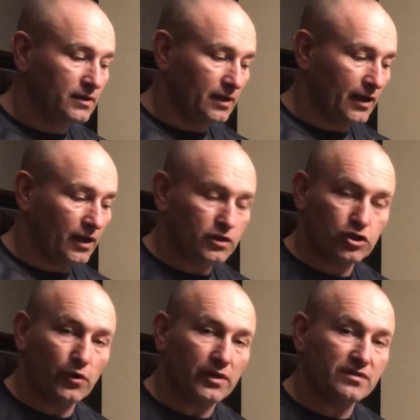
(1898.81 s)
And I'll
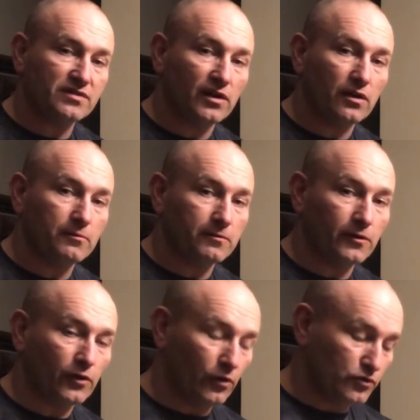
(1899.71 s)
show you the setup for
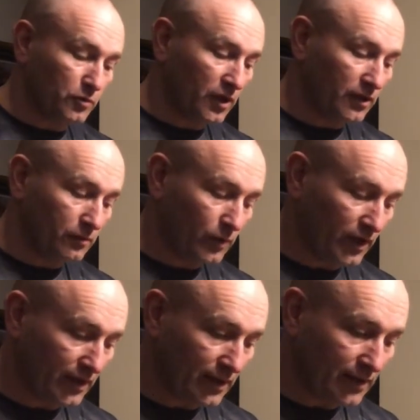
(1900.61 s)
those when I
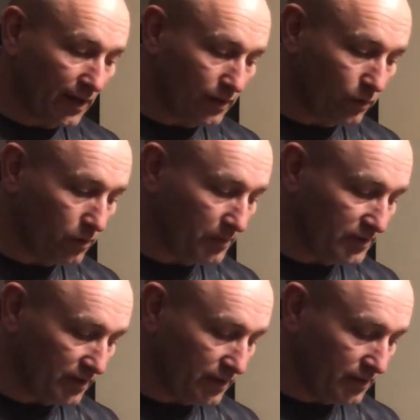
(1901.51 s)
get that equipment
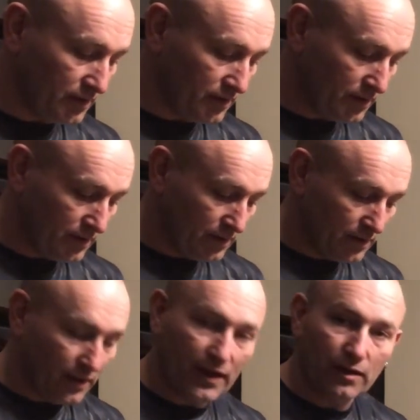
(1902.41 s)
in.
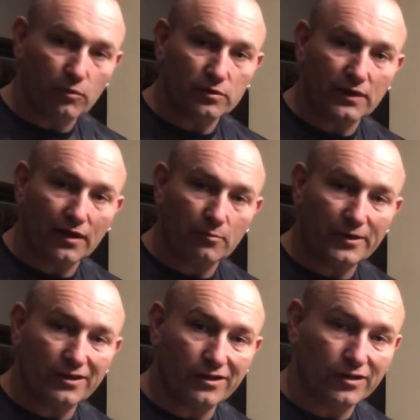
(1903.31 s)
And that'll be
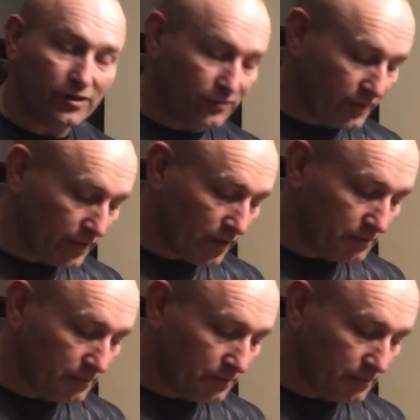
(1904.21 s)
on another video.